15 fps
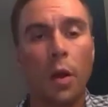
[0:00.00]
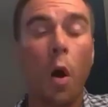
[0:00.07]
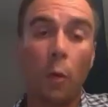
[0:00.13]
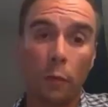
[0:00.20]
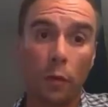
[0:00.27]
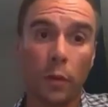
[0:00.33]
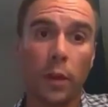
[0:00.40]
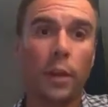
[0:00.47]

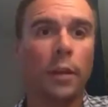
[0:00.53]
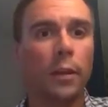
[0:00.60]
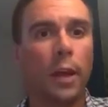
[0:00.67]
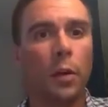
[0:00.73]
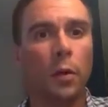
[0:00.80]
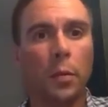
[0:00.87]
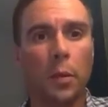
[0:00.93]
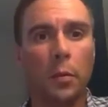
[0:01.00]
hopefully
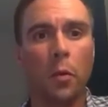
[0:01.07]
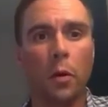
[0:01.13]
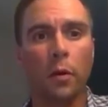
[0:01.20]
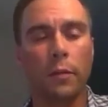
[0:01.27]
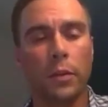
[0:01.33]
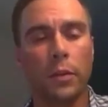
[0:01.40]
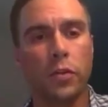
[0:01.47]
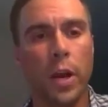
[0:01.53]
that'll be more
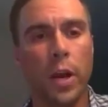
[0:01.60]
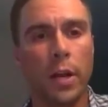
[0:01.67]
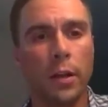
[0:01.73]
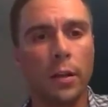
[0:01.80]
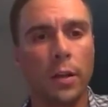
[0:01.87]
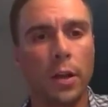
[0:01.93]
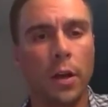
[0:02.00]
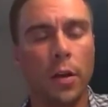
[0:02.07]
of a
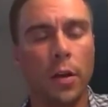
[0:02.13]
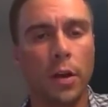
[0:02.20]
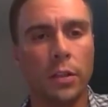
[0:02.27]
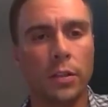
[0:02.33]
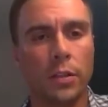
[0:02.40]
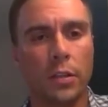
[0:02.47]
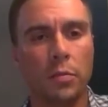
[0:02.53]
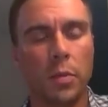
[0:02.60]
trend,
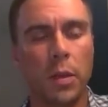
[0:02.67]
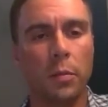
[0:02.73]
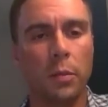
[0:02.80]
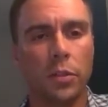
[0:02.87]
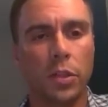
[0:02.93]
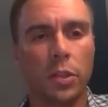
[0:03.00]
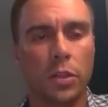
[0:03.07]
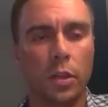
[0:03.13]
as
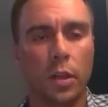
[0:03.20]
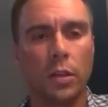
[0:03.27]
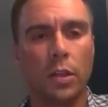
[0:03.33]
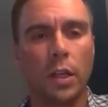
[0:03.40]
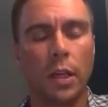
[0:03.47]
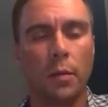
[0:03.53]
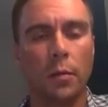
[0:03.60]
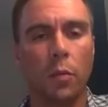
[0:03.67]
people just start
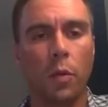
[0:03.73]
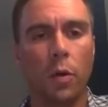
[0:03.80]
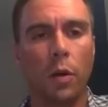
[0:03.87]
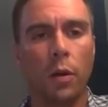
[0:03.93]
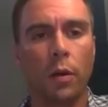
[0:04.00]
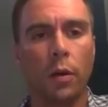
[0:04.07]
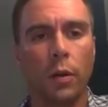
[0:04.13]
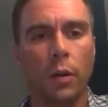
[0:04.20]
to get
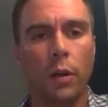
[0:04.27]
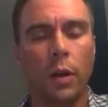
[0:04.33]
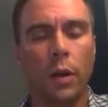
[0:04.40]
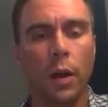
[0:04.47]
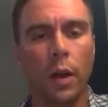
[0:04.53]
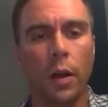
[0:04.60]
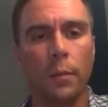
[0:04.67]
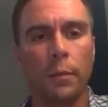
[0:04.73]
more,
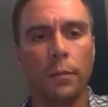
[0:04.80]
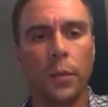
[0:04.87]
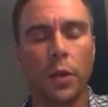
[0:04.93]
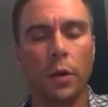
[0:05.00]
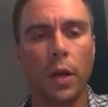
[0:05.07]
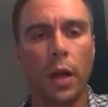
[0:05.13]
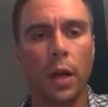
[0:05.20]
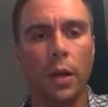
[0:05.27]

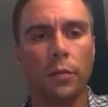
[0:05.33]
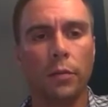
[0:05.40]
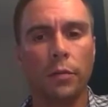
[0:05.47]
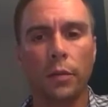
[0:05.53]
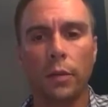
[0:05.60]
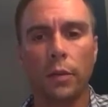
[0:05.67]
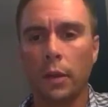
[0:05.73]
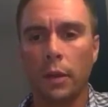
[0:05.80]
kind
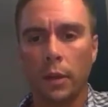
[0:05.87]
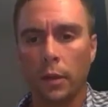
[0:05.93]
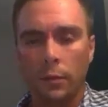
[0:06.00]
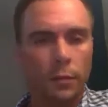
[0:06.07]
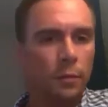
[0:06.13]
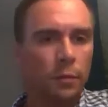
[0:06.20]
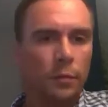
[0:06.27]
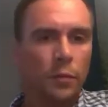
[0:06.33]
of,
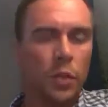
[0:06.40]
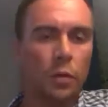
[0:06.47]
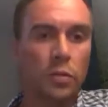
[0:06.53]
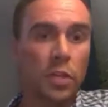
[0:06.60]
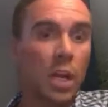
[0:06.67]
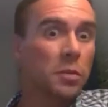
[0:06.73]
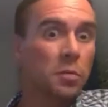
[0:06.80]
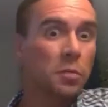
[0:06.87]

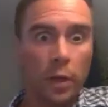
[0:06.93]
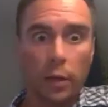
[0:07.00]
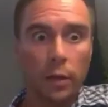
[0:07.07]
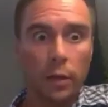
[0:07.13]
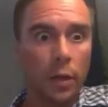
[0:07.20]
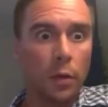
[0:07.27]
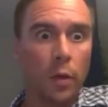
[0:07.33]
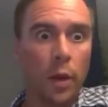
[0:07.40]
desperate
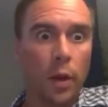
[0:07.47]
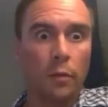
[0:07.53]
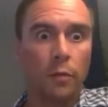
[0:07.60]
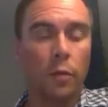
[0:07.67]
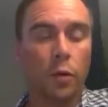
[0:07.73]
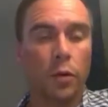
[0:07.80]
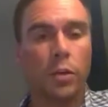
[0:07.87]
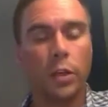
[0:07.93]
in a way.
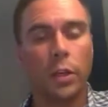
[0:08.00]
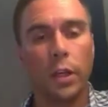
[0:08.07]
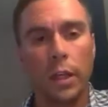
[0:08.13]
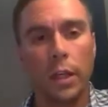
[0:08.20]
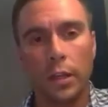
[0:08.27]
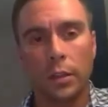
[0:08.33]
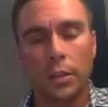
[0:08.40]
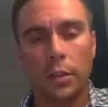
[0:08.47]
Unfortunately,
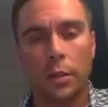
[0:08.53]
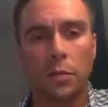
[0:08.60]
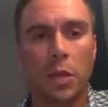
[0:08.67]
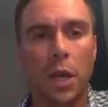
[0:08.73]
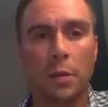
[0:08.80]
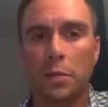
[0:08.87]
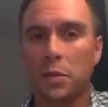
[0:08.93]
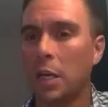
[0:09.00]
I think
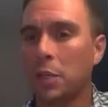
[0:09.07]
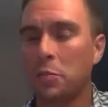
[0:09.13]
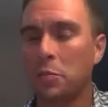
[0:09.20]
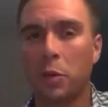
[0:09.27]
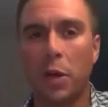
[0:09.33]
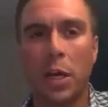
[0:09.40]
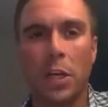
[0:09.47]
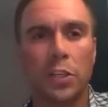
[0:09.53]
sometimes
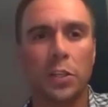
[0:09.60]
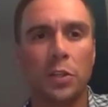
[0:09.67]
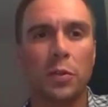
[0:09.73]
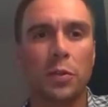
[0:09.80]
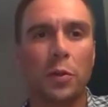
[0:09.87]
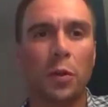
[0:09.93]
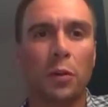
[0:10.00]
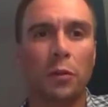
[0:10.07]
desperation
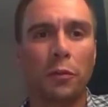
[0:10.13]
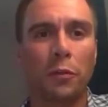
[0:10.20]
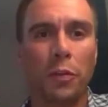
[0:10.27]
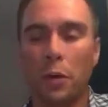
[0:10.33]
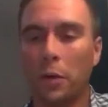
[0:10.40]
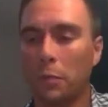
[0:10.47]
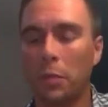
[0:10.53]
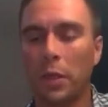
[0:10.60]
sort of,
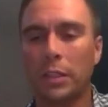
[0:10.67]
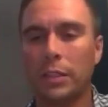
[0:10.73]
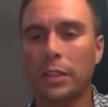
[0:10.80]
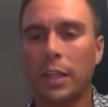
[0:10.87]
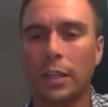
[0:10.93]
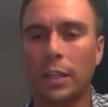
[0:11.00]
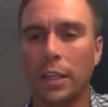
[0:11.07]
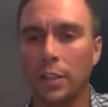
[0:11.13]
in places
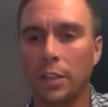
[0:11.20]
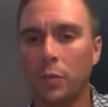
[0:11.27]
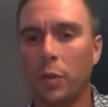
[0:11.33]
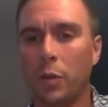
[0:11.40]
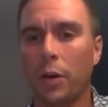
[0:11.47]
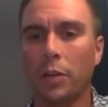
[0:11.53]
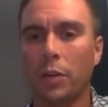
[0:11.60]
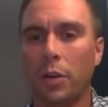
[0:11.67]
like these
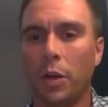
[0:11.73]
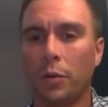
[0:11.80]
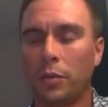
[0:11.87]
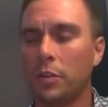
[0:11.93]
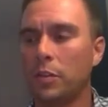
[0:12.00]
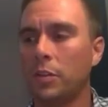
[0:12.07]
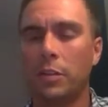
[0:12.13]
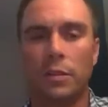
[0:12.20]
where you
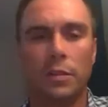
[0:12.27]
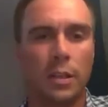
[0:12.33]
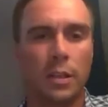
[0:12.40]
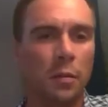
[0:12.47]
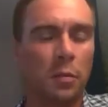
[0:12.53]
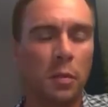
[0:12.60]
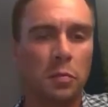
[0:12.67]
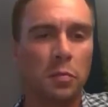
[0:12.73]
don't
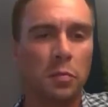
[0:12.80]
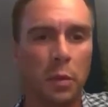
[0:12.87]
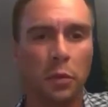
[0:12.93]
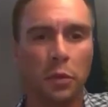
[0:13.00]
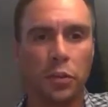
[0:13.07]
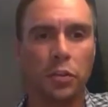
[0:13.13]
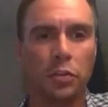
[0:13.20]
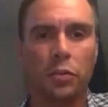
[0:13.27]
see
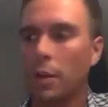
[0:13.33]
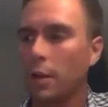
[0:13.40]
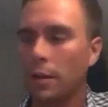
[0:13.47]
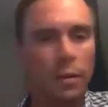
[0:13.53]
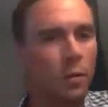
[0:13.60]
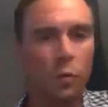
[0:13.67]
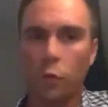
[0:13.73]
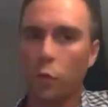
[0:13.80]
people just
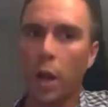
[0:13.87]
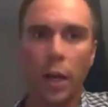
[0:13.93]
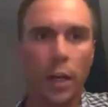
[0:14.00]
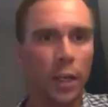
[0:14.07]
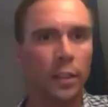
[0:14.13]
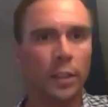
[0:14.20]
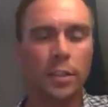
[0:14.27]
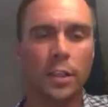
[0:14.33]

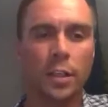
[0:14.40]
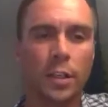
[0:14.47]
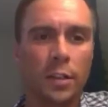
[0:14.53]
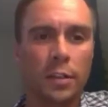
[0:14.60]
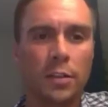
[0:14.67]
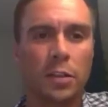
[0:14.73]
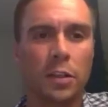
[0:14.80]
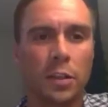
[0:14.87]
running to